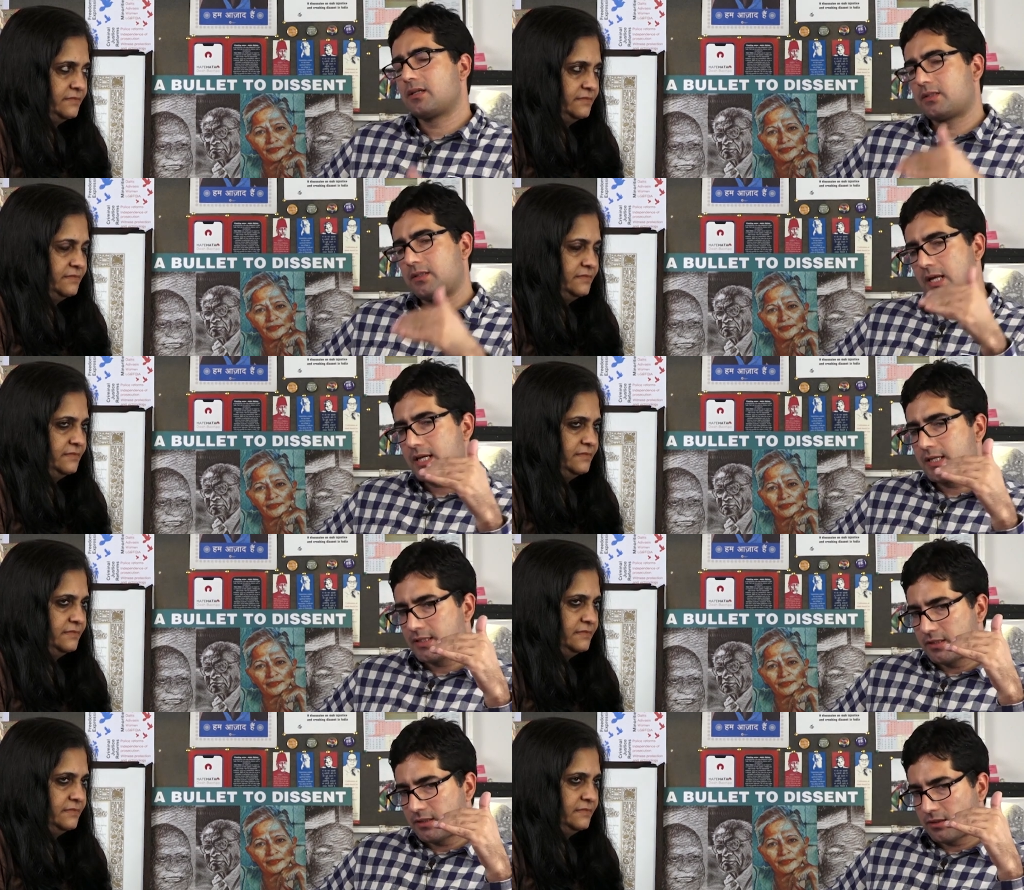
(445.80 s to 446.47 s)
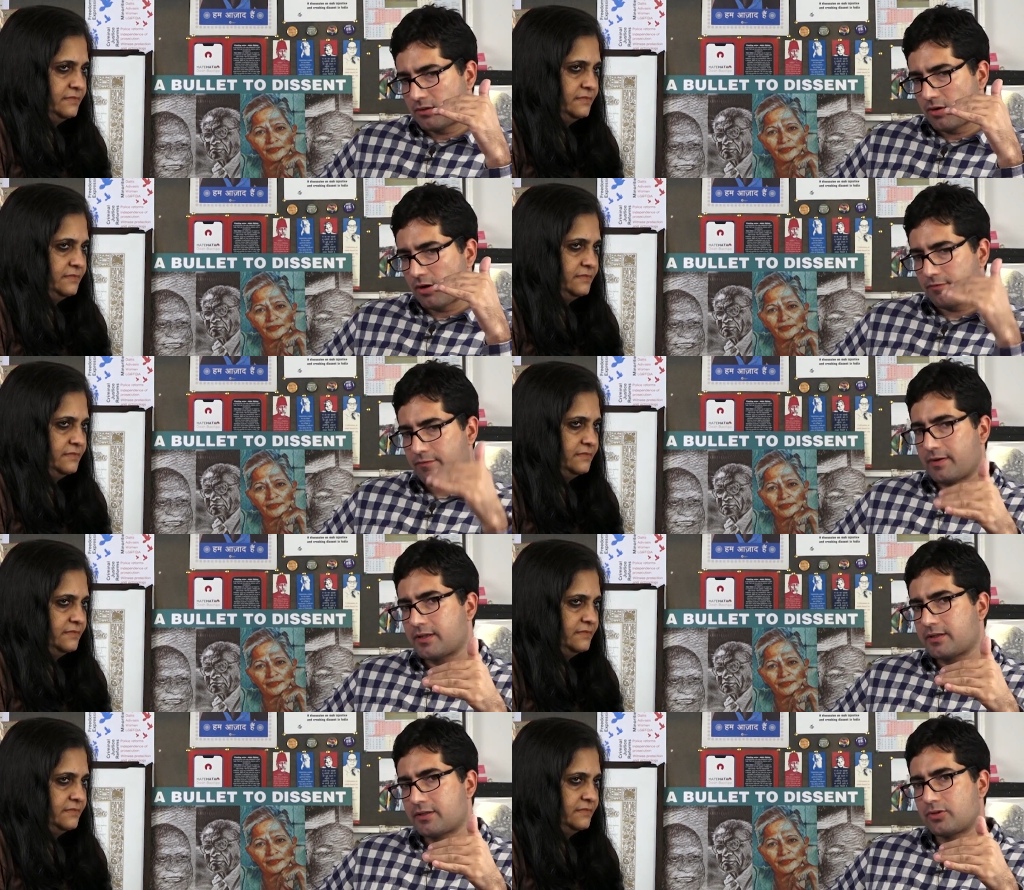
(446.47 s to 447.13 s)
Speaker 1: it takes
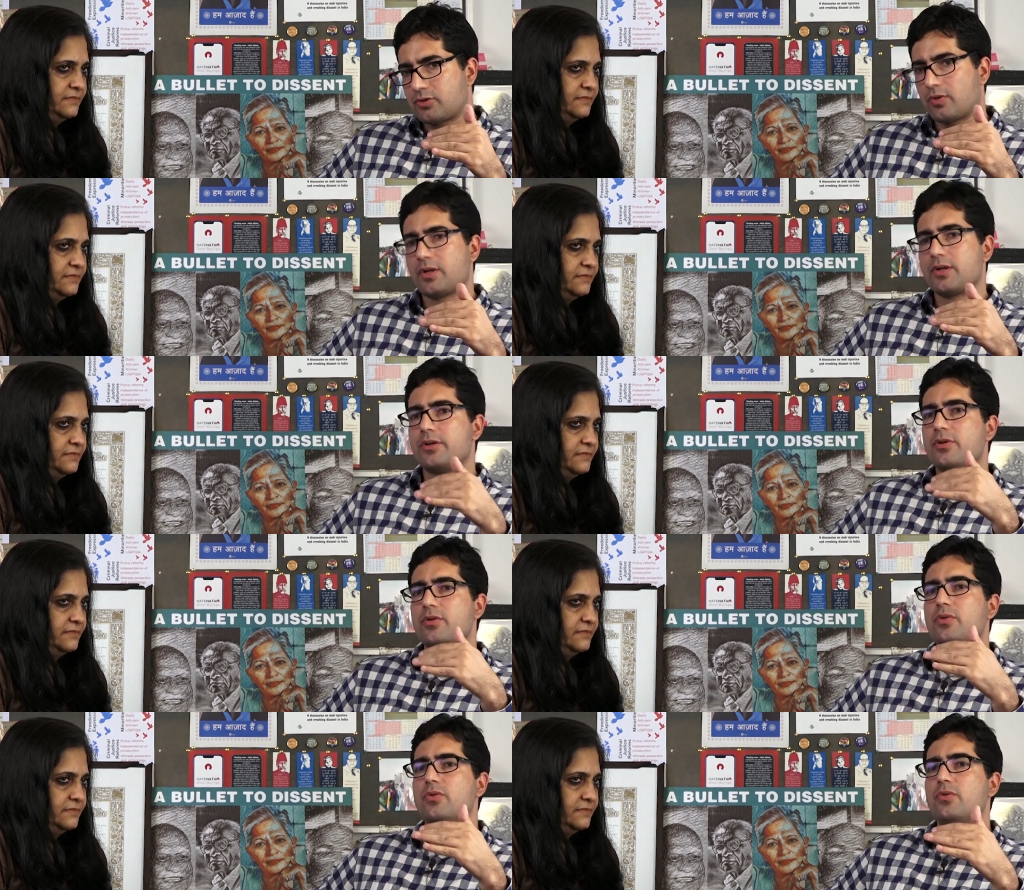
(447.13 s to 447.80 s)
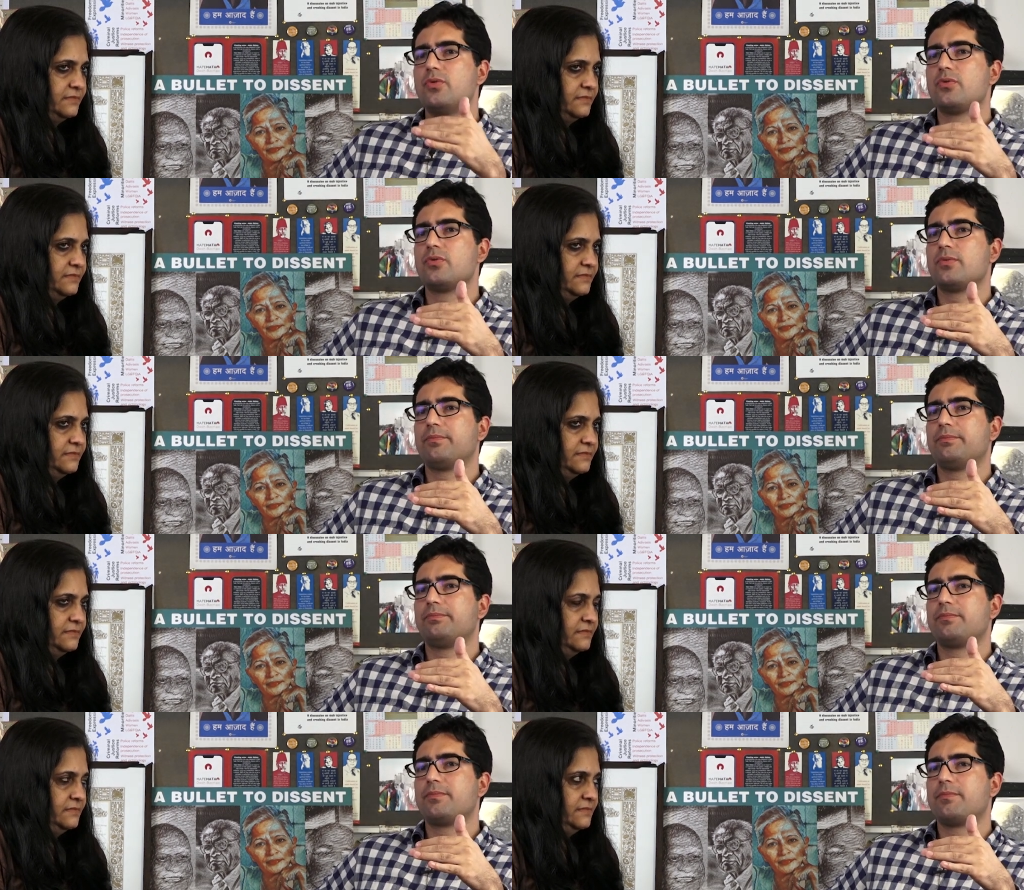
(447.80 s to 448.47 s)
conflict to a new
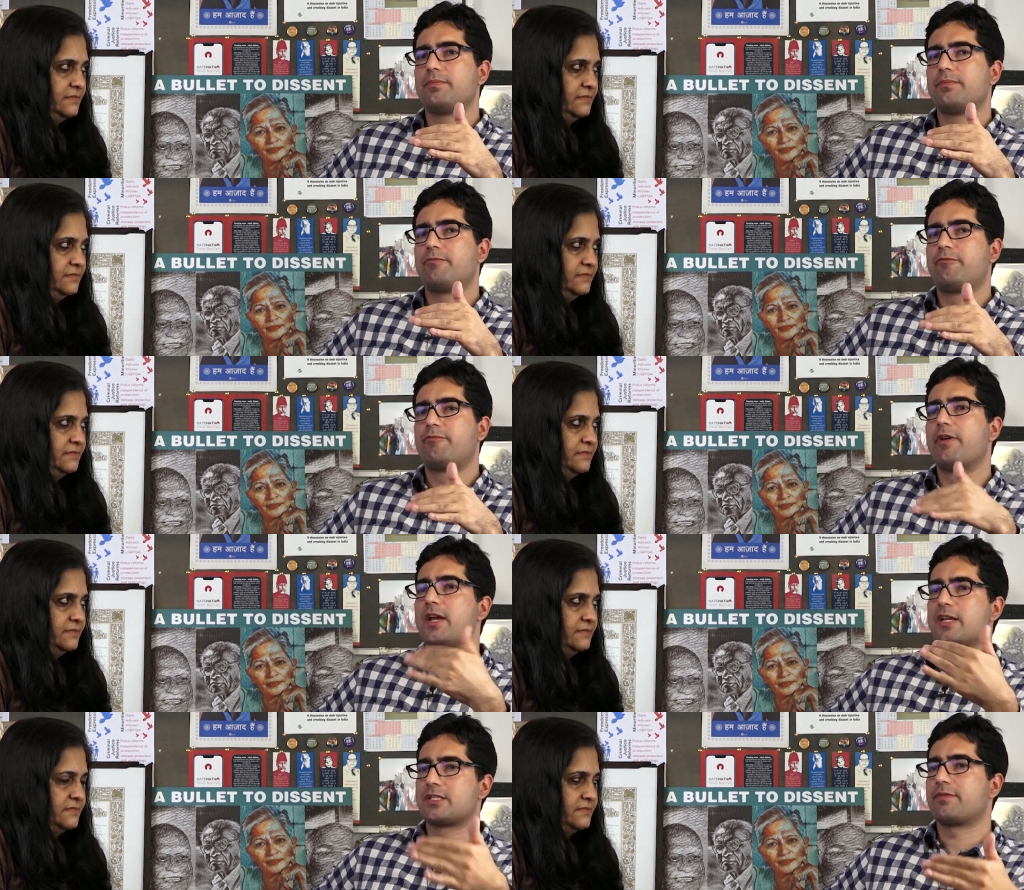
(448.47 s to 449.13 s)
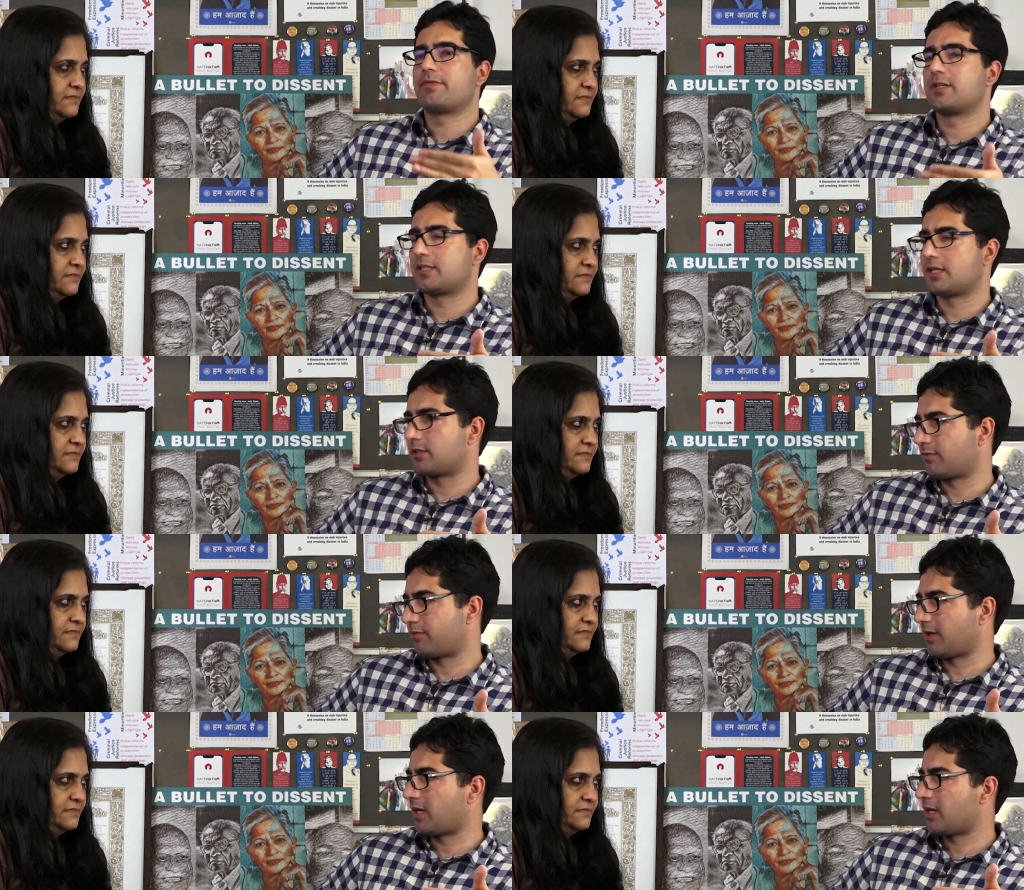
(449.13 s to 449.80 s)
phase of
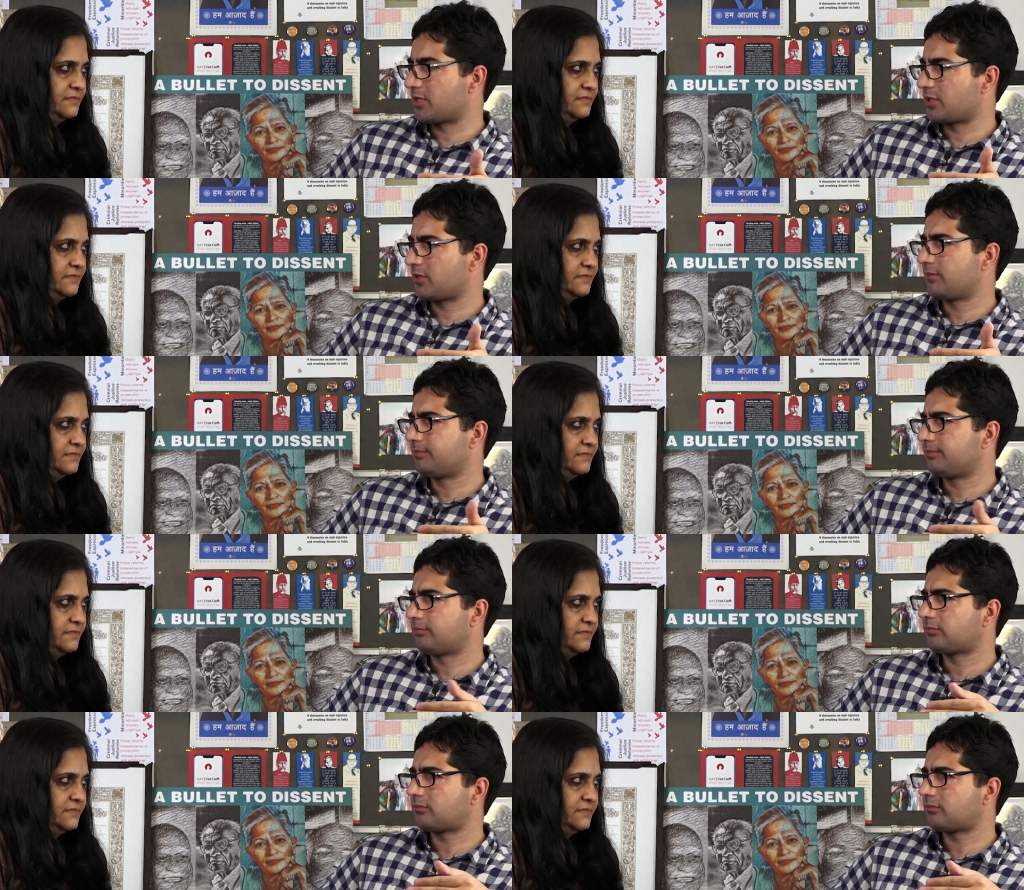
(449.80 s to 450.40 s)
intensification,